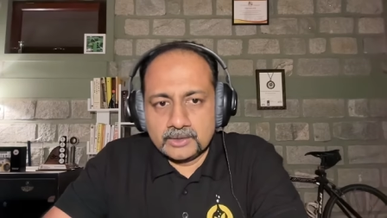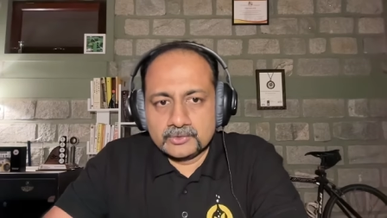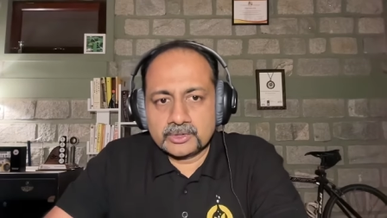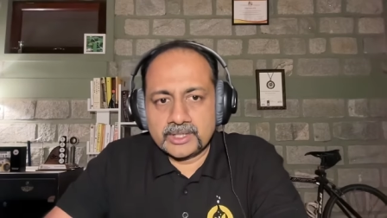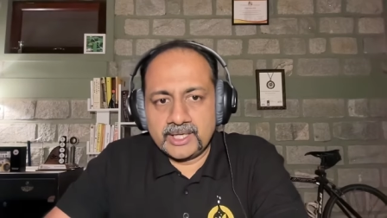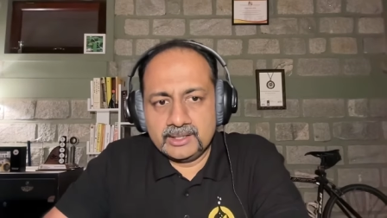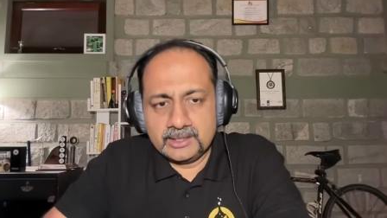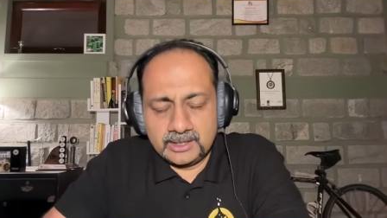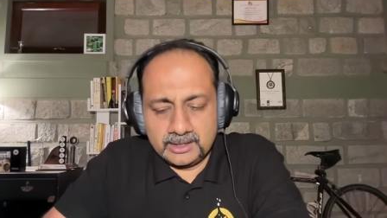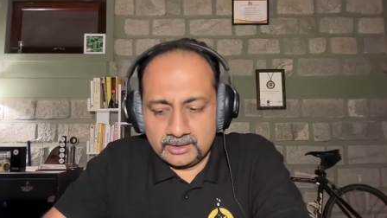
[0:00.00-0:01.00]
So can
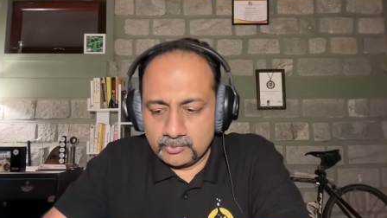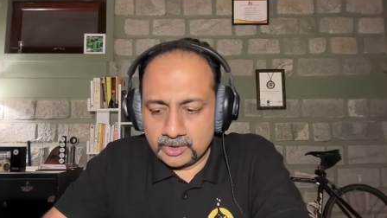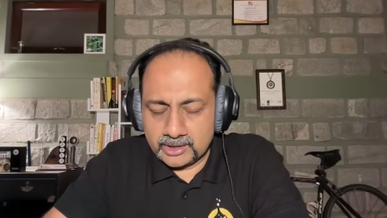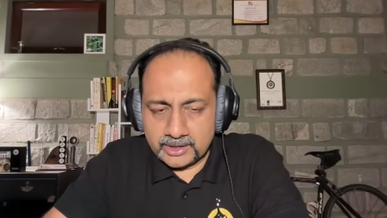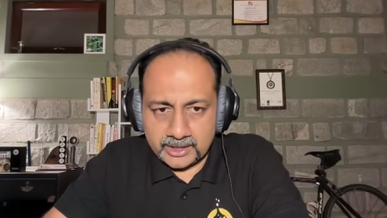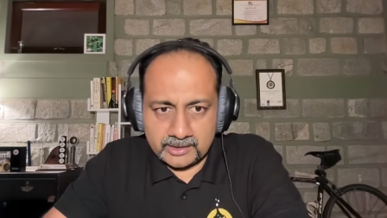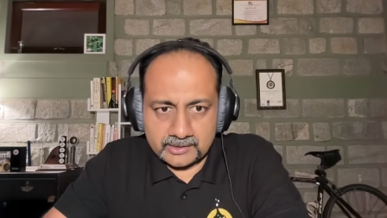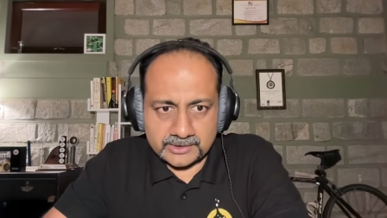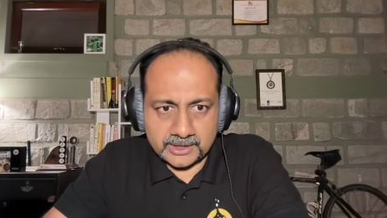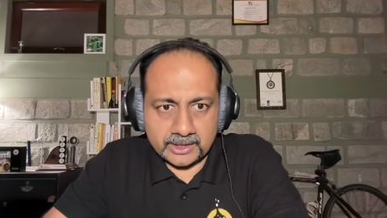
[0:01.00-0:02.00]
the water
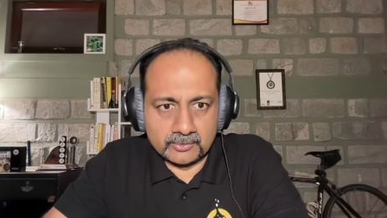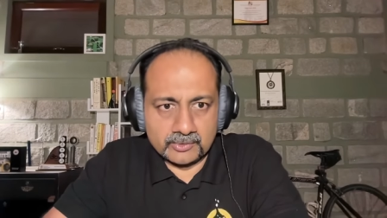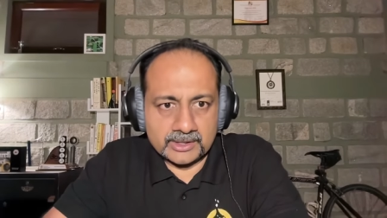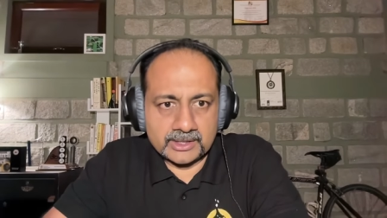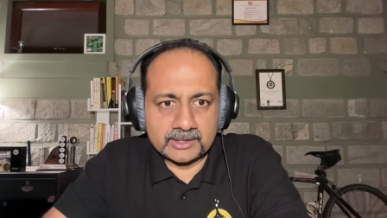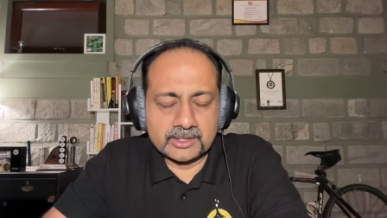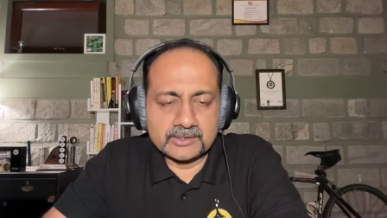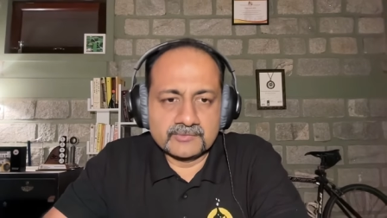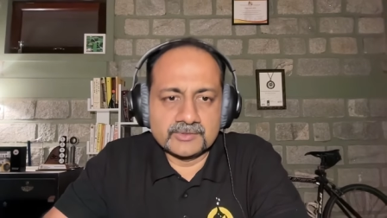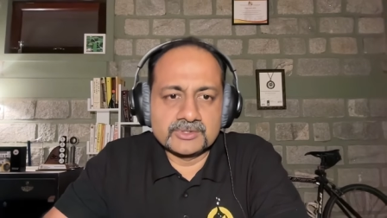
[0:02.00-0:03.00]
tankers tide over? There are
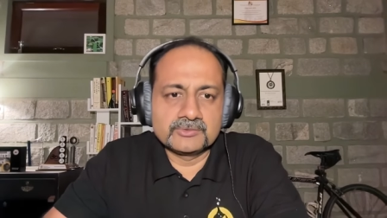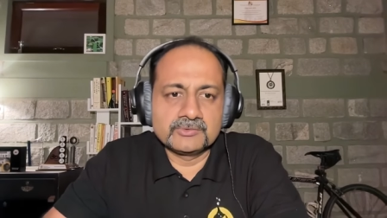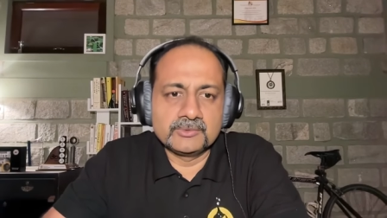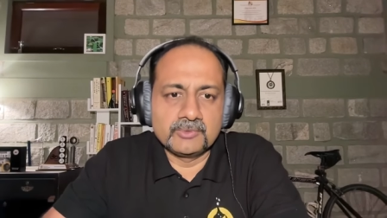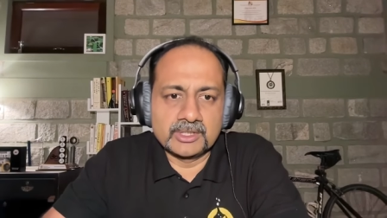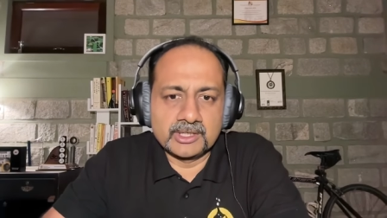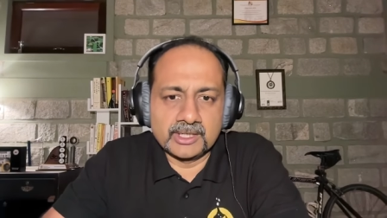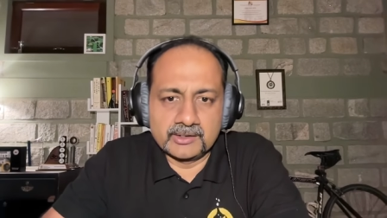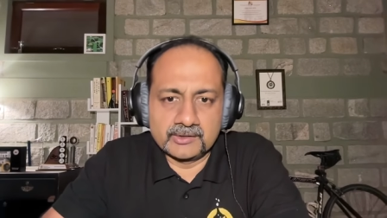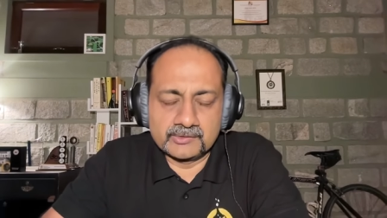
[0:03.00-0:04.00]
lots of issues with the water
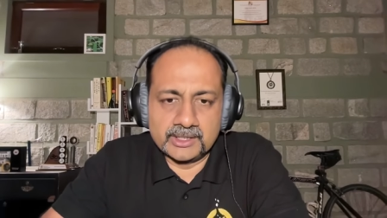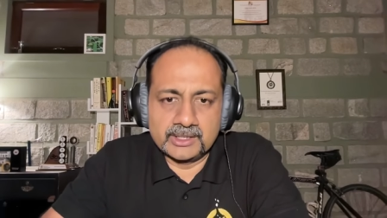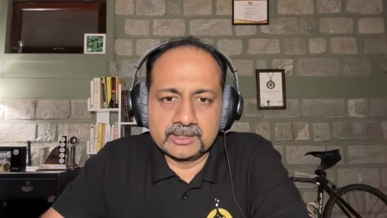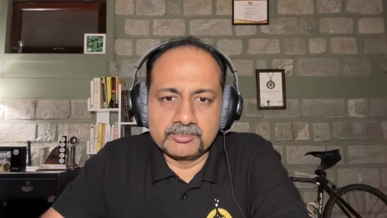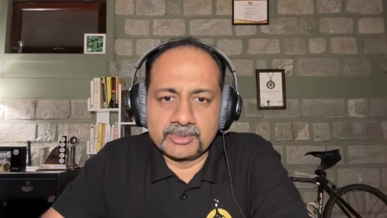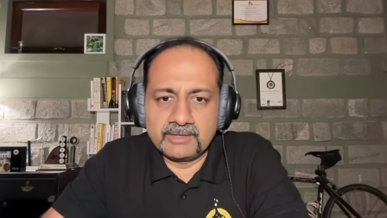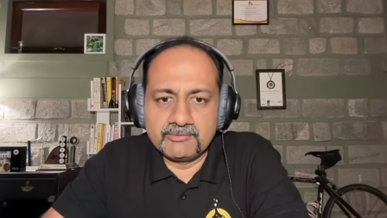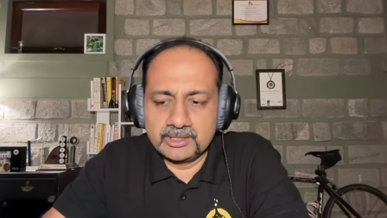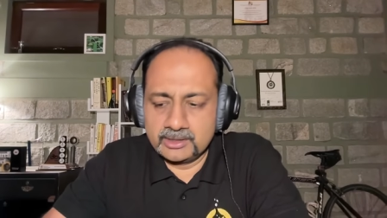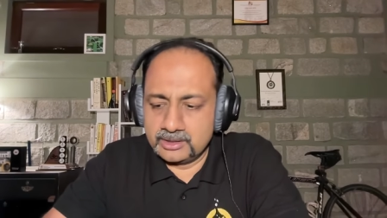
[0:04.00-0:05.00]
tankers, right? The
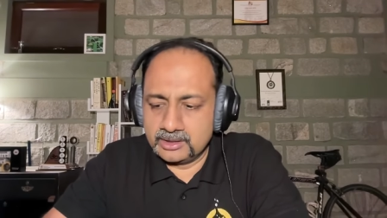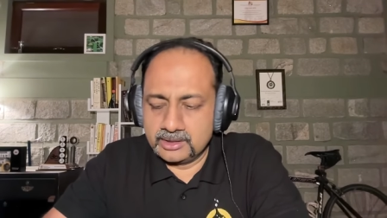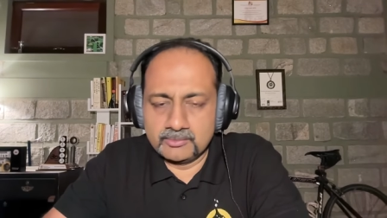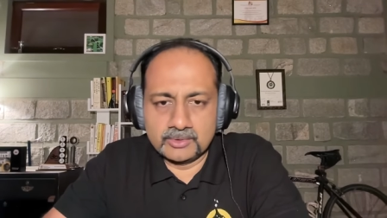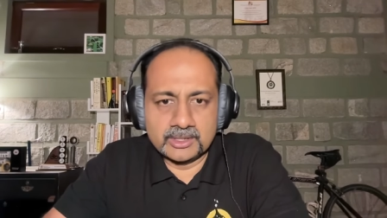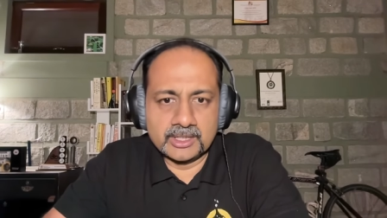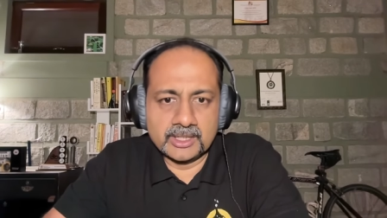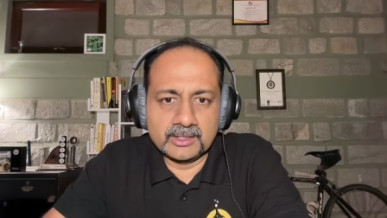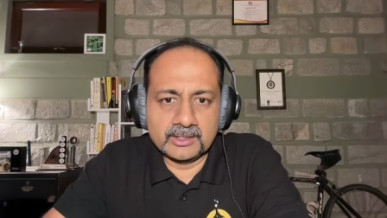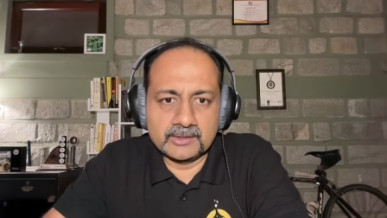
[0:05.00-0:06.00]
private water
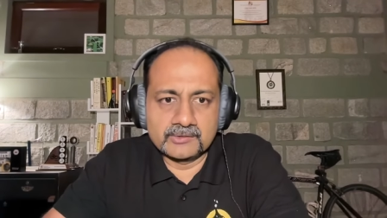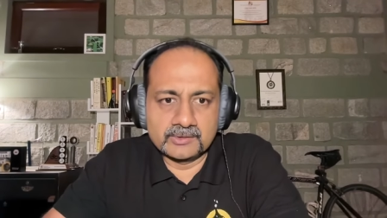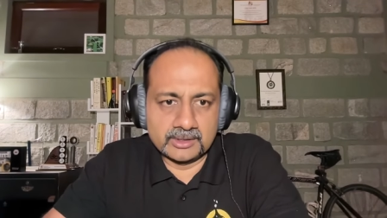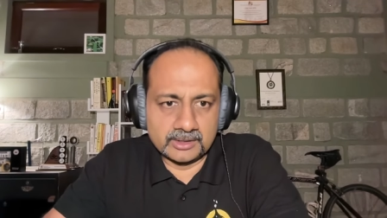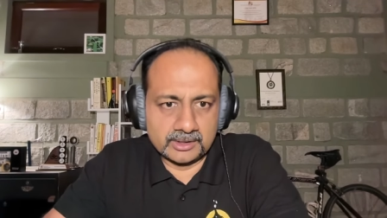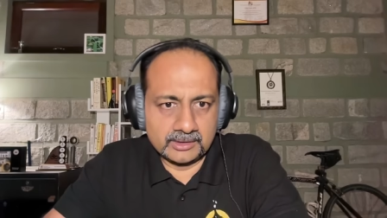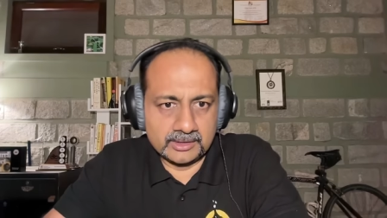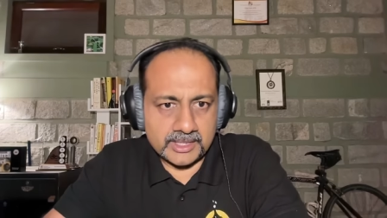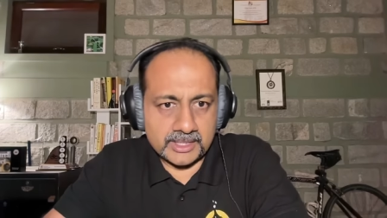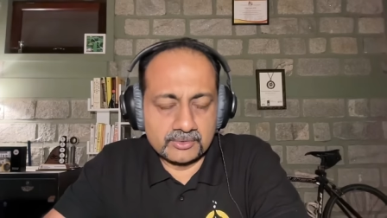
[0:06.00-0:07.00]
tankers,
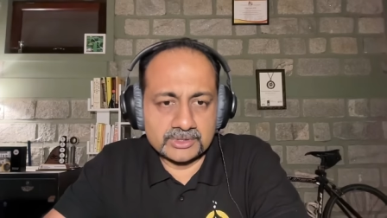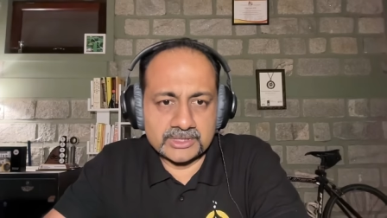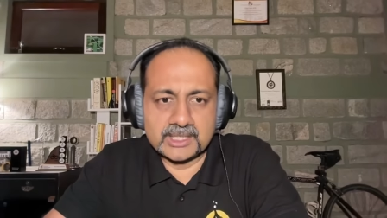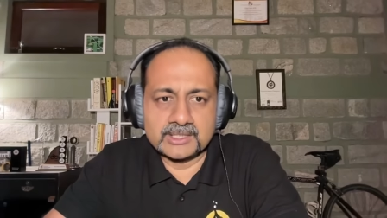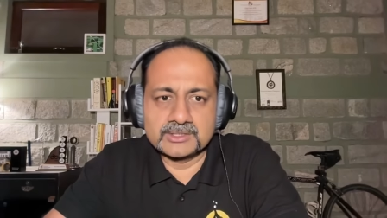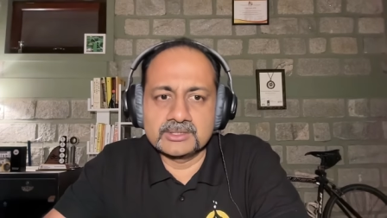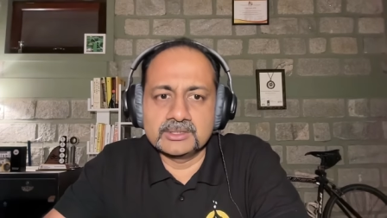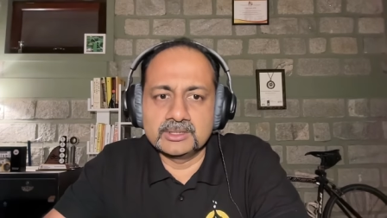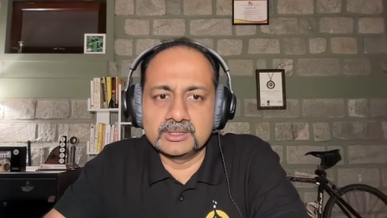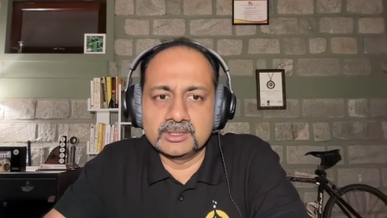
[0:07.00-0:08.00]
they do
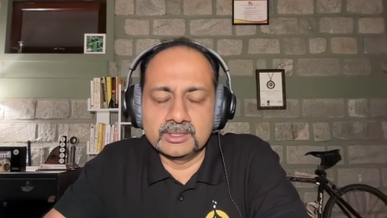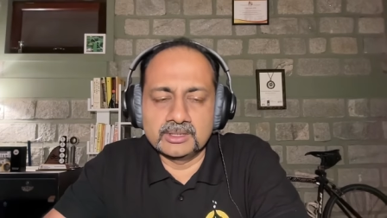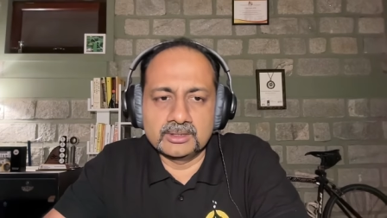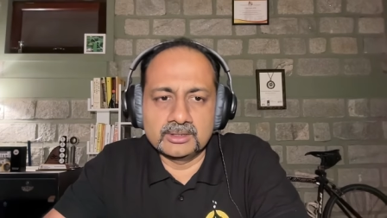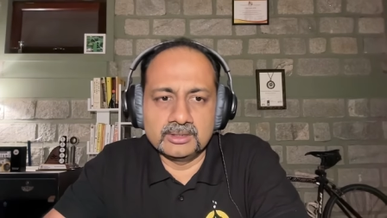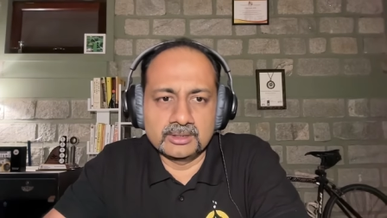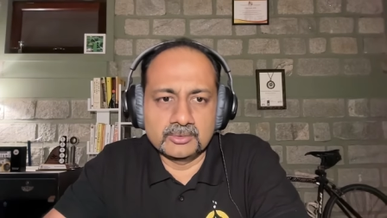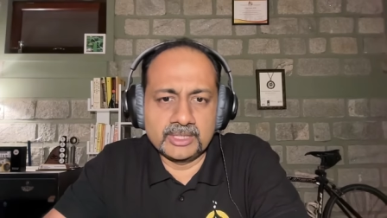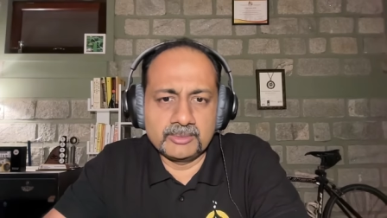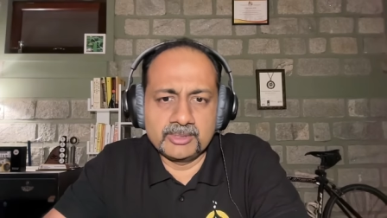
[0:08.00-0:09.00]
charge
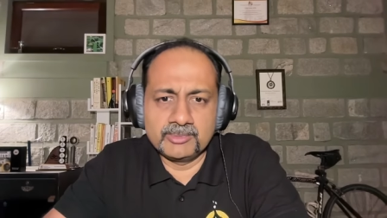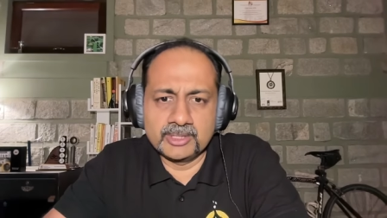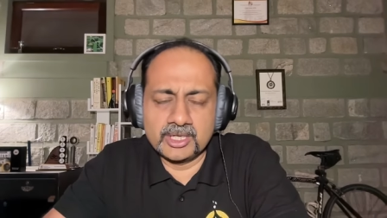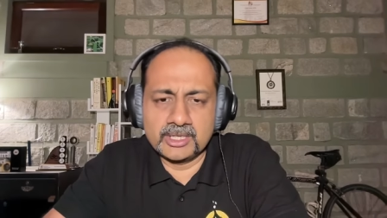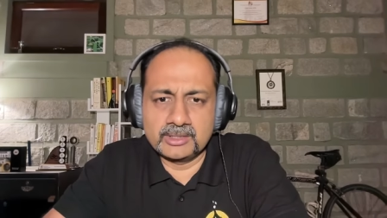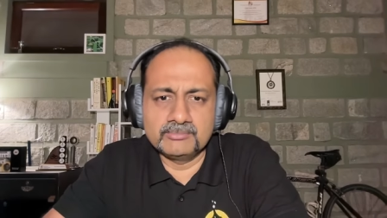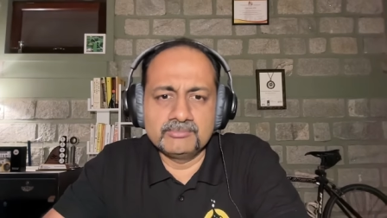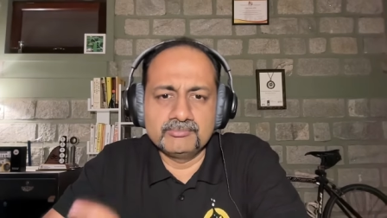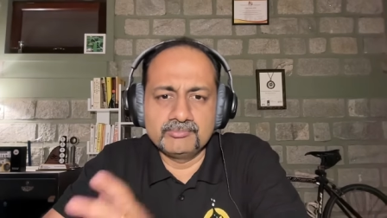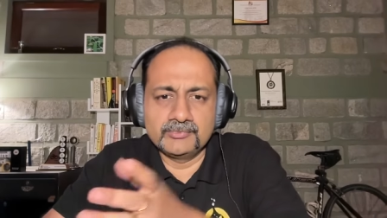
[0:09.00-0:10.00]
quite a bit, but not,
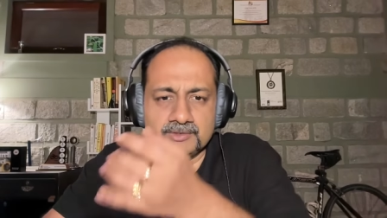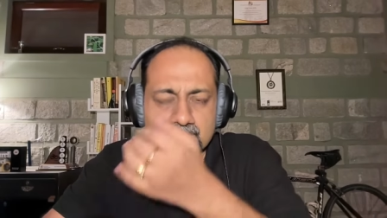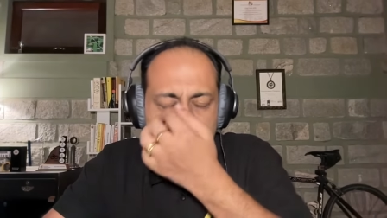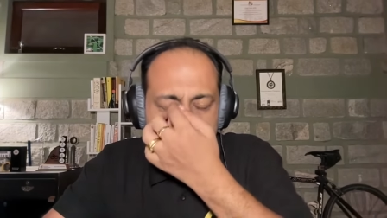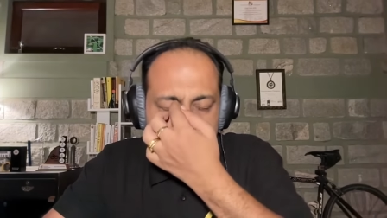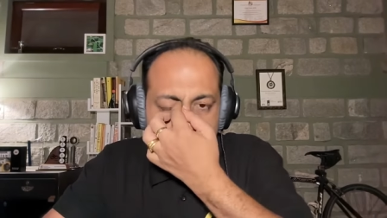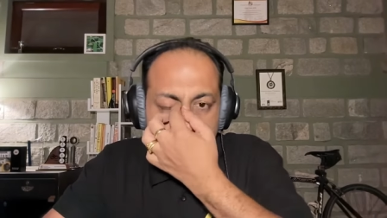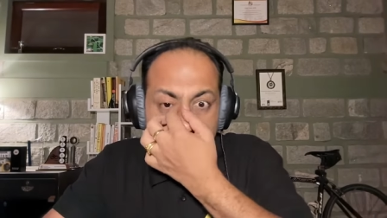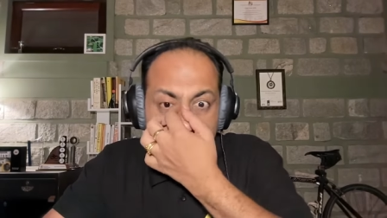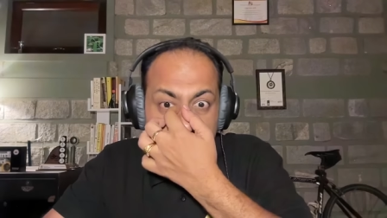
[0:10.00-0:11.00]
it's not
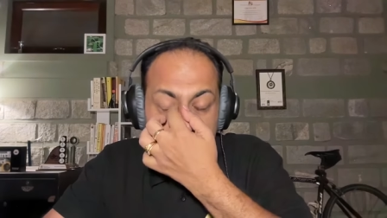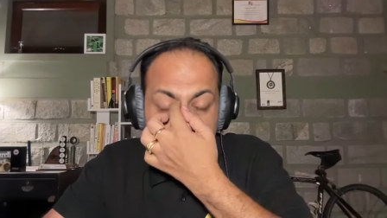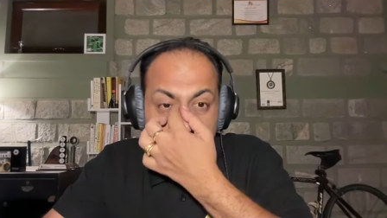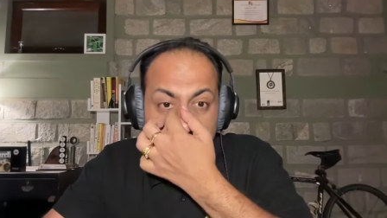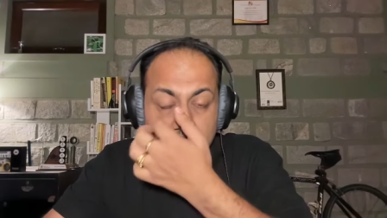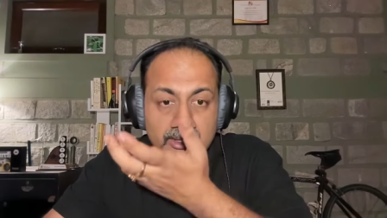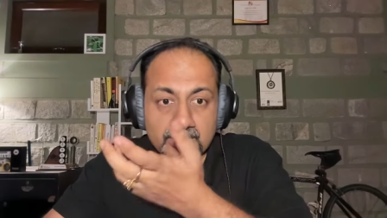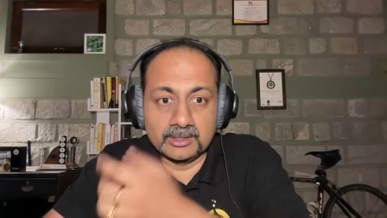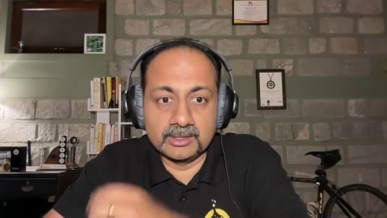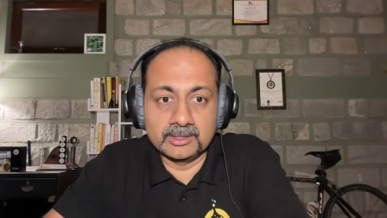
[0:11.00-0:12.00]
astronomical. It might
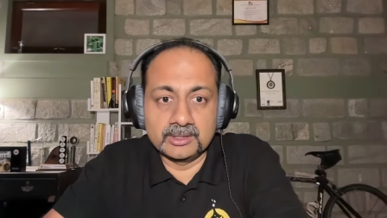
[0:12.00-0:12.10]
be